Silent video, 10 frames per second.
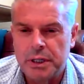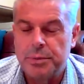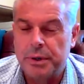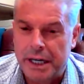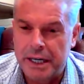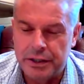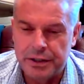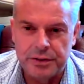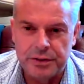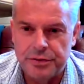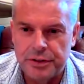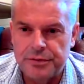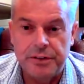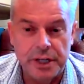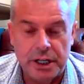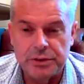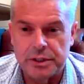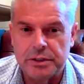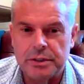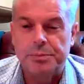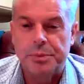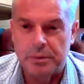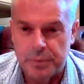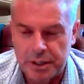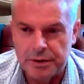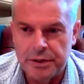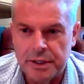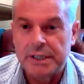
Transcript: about 950,000 per month.